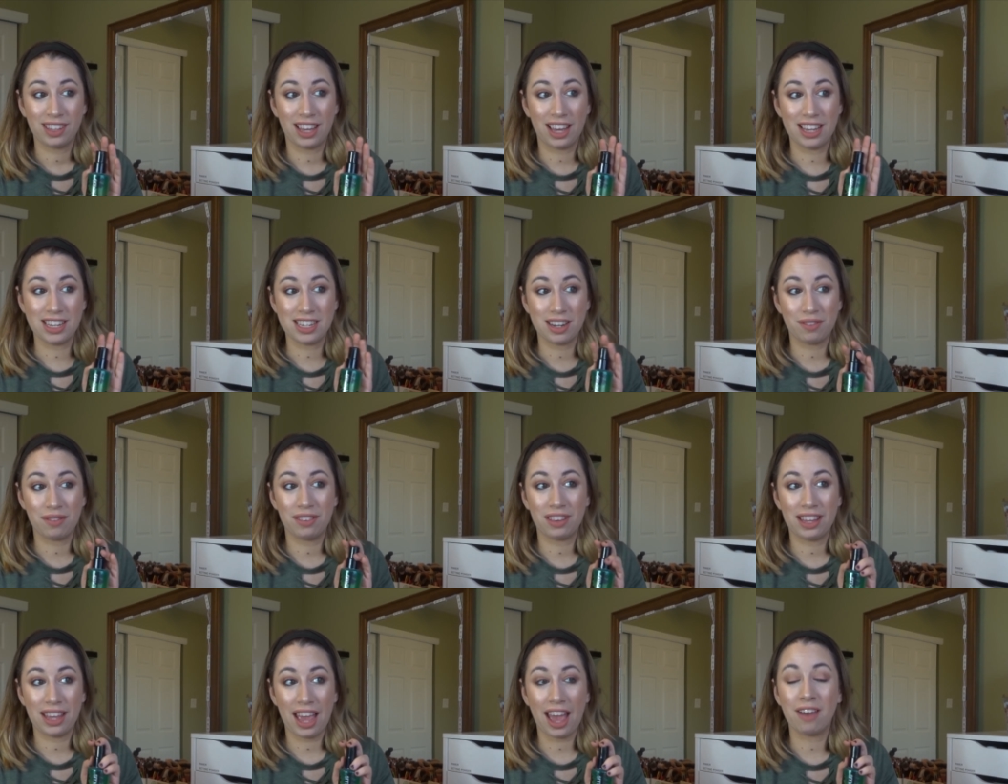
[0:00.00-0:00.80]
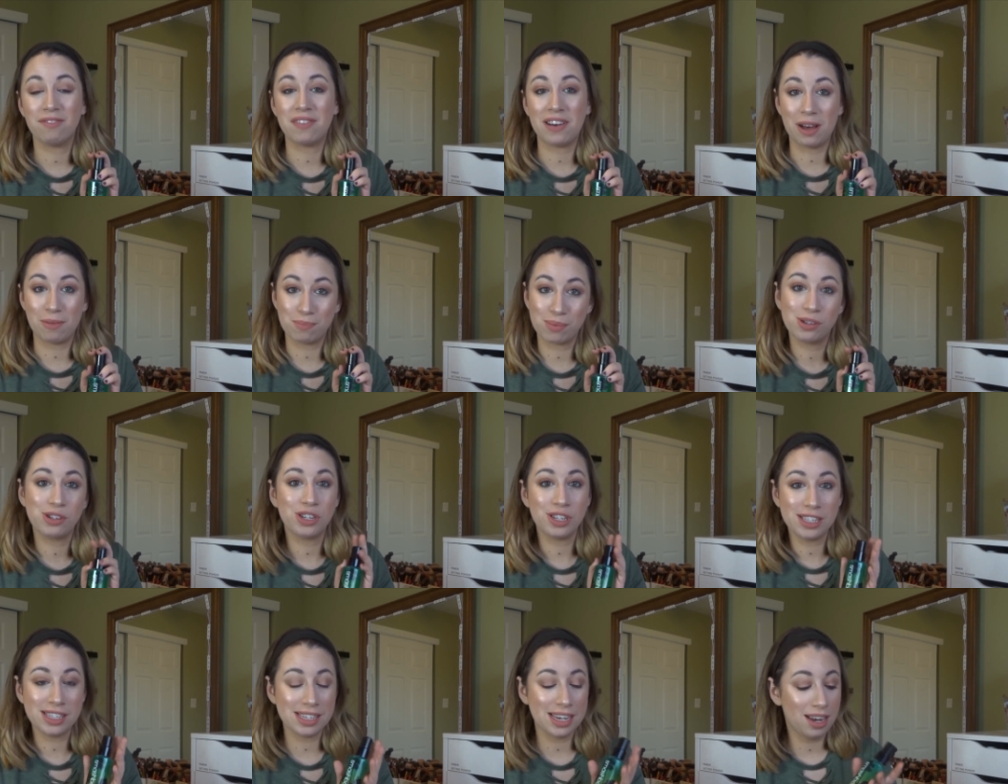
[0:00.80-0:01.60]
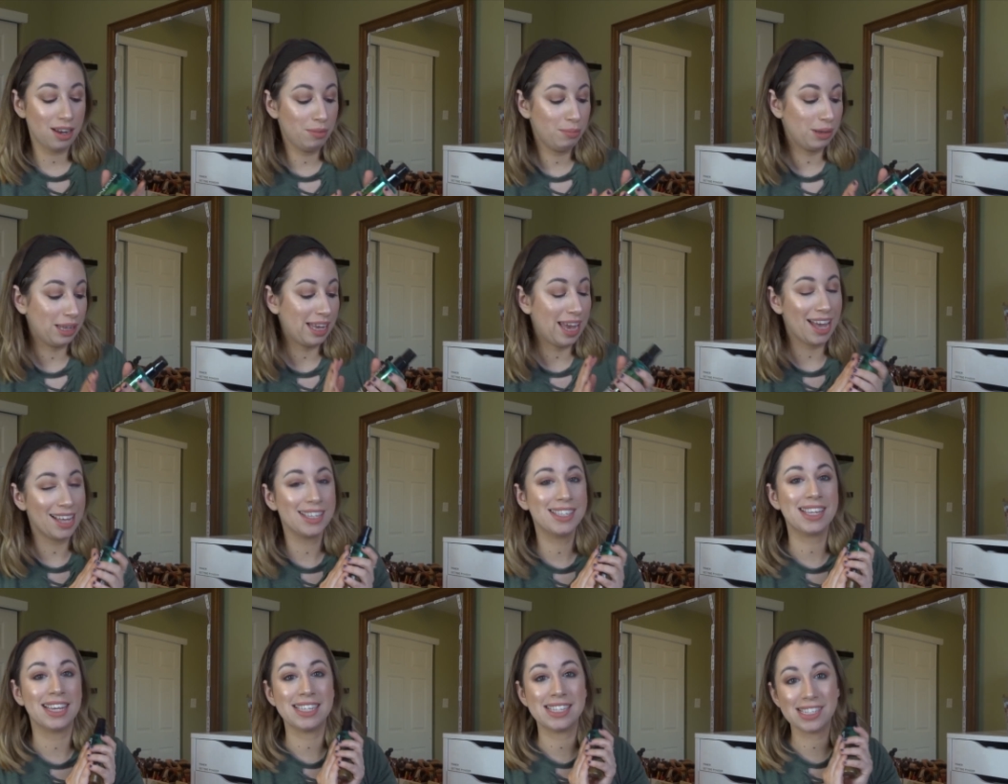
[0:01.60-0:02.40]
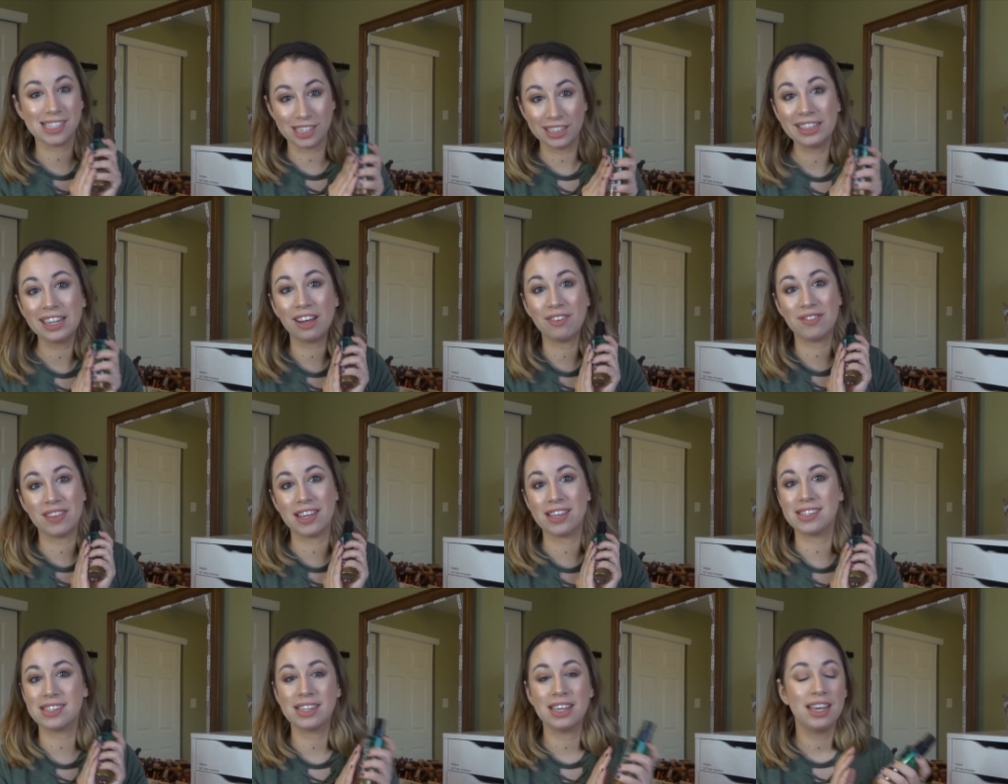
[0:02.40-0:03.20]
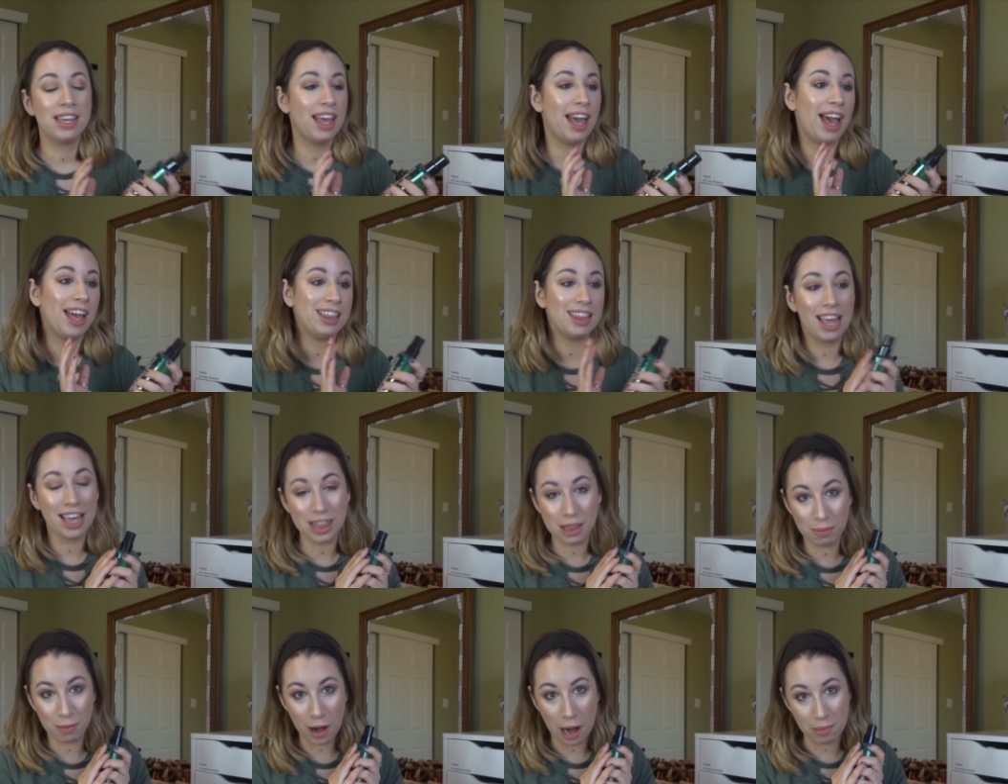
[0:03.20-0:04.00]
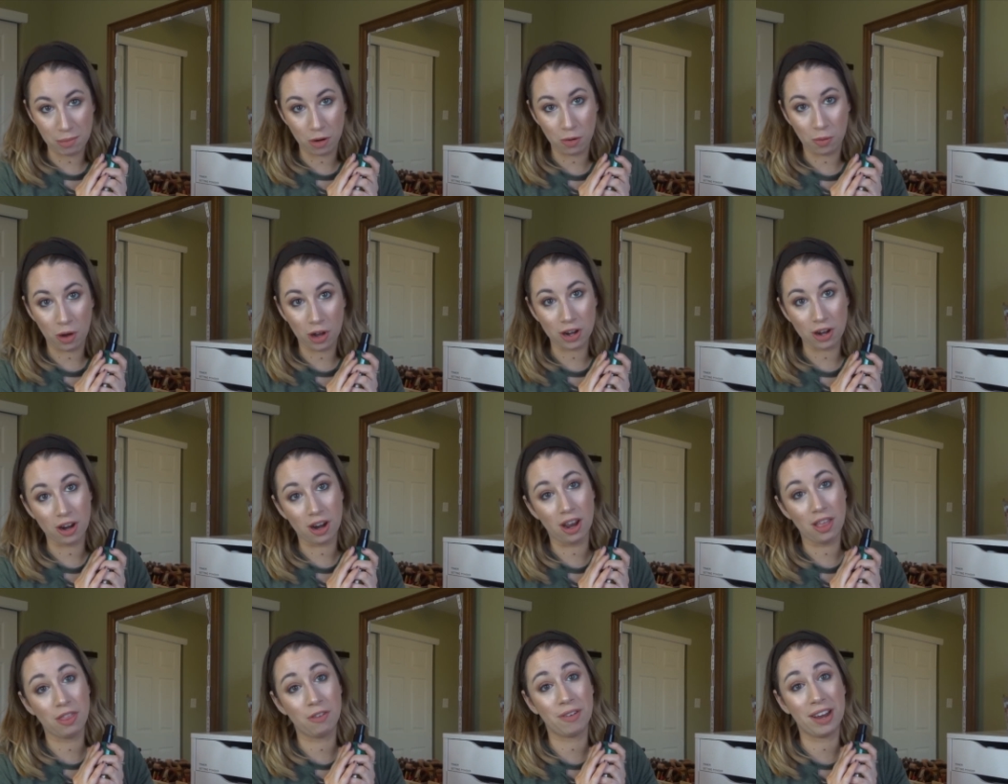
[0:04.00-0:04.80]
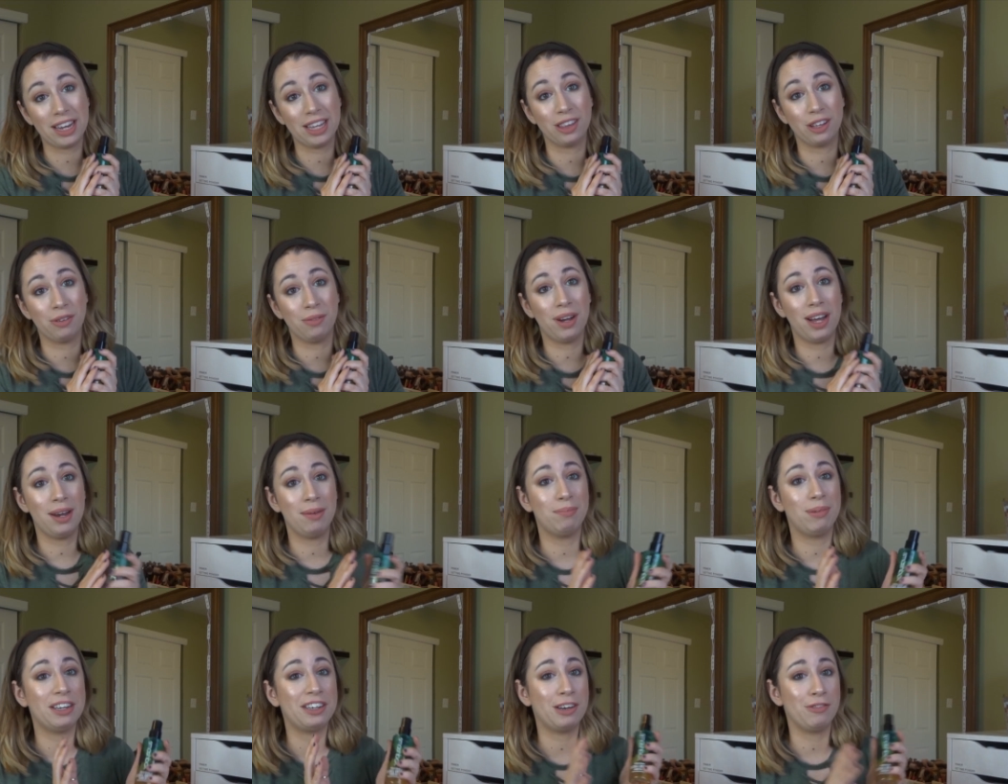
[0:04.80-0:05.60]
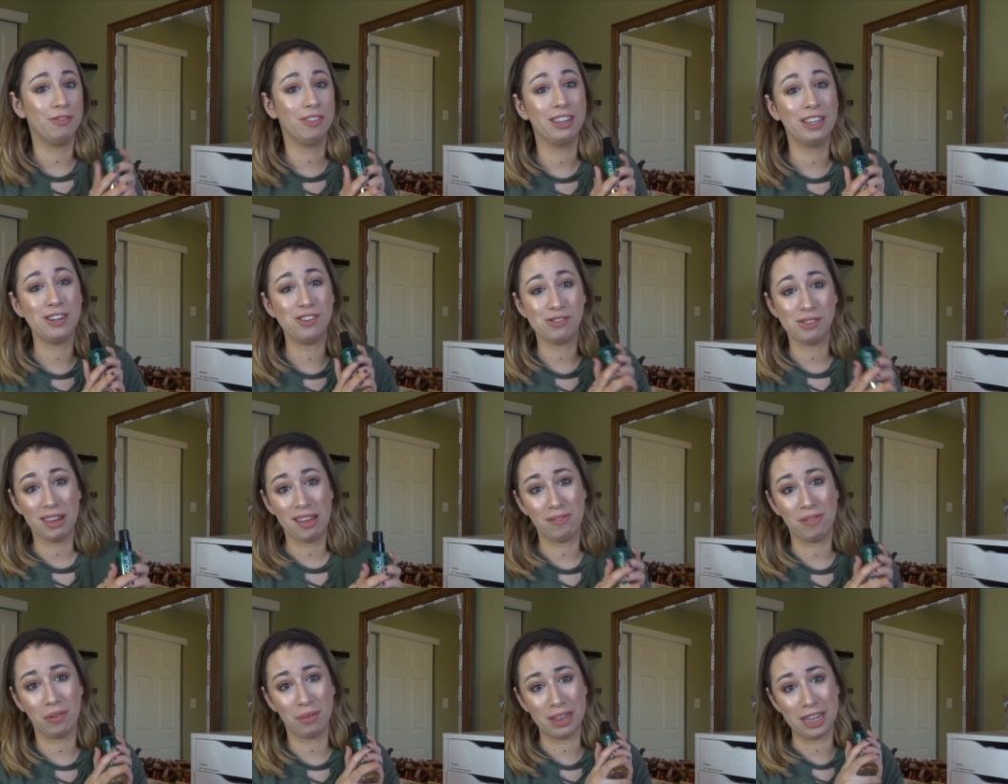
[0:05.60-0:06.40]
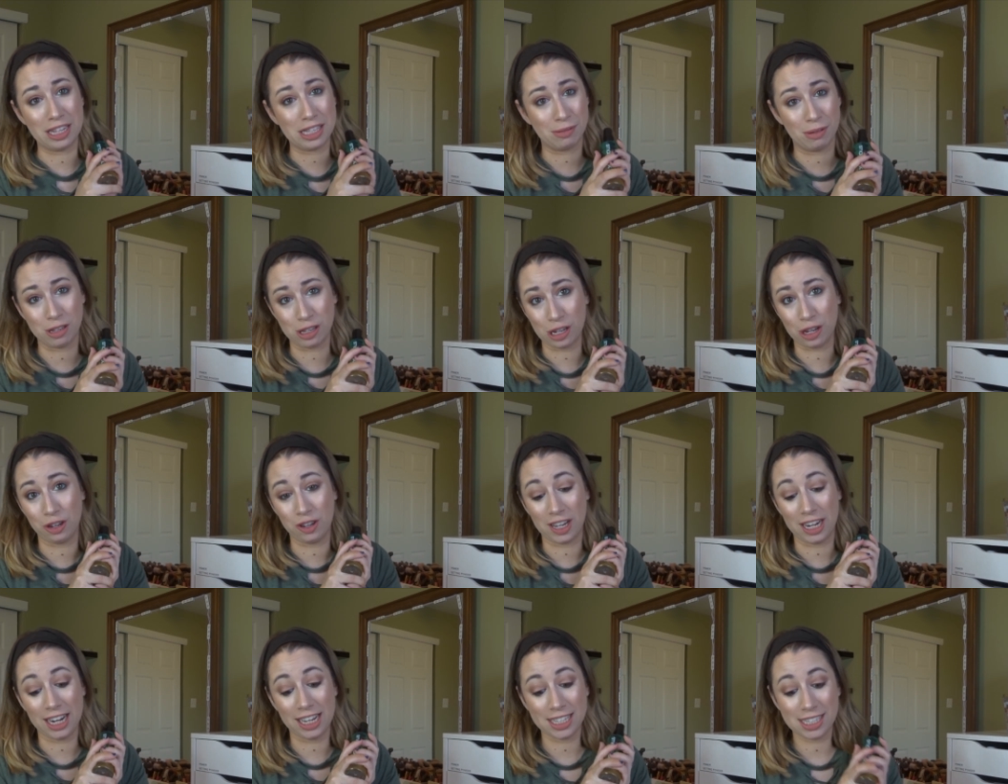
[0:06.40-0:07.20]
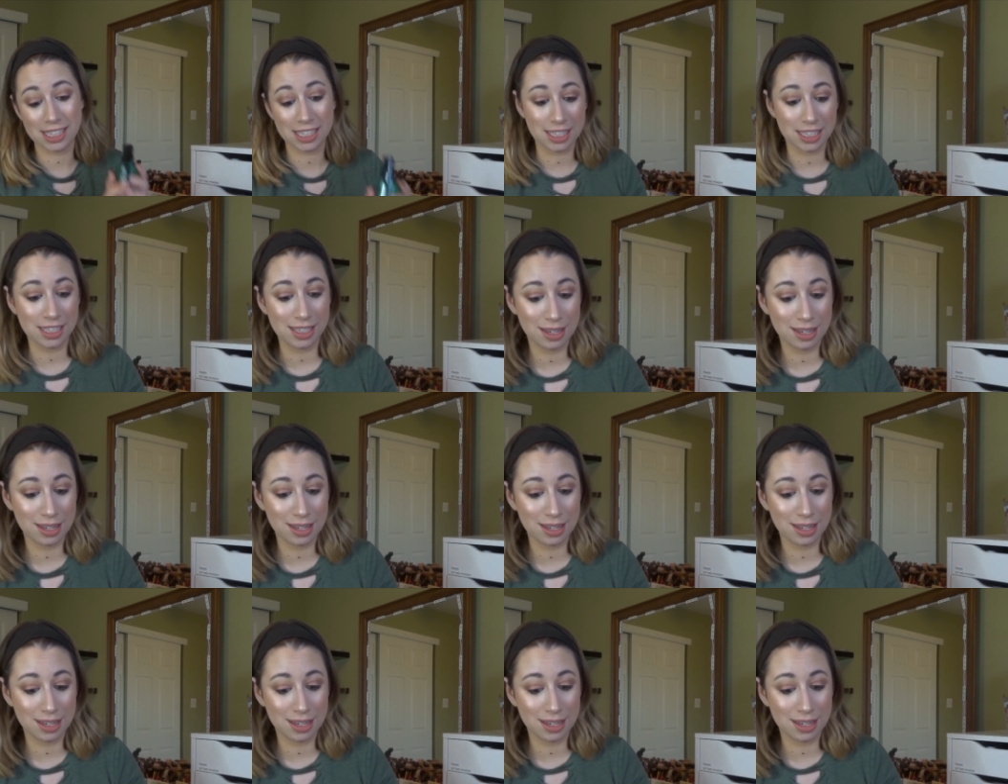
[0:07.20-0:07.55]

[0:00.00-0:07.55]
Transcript: I definitely have options now, but yes, I still love this. I like the primer water, the regular one, but I really do love the one that smells like coconuts.